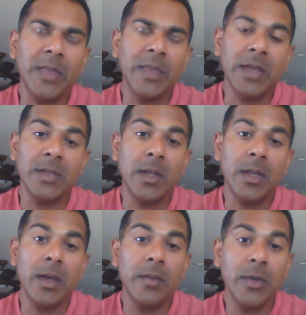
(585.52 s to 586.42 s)
that's a
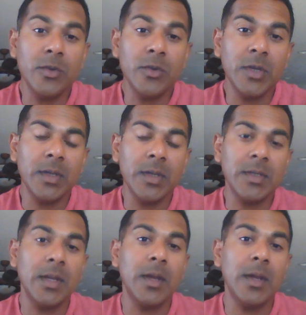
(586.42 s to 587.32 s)
lot of energy, and
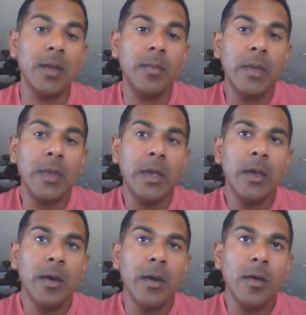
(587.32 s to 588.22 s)
it's a lot
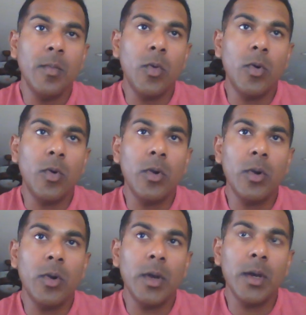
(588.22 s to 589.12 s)

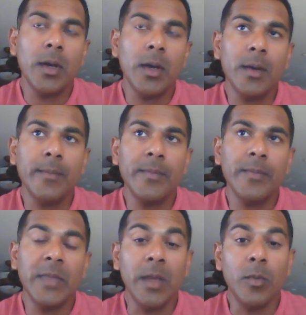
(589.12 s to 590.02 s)
more
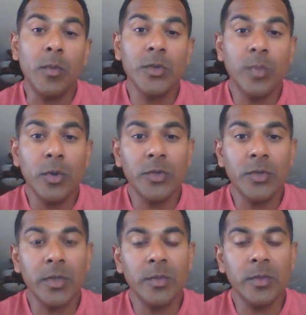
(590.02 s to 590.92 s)
than most sports
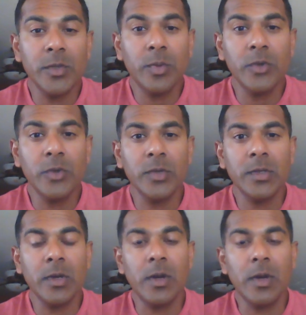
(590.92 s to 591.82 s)
drinks. Most sports
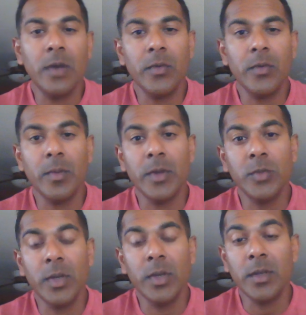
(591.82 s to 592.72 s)
drinks offer about
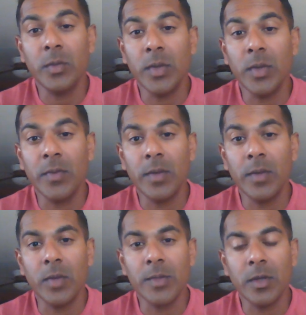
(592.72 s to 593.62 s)
20 to 25
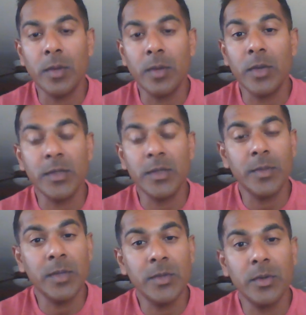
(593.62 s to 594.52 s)
grams of carbohydrates,
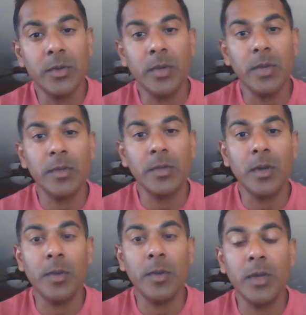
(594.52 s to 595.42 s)
sometimes 30 grams of
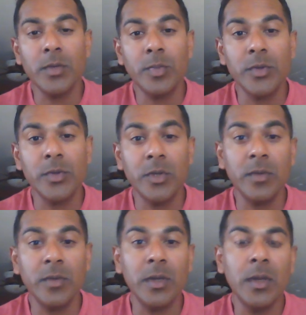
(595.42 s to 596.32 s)
carbohydrates per
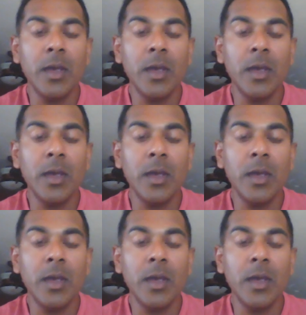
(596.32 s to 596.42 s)
serving.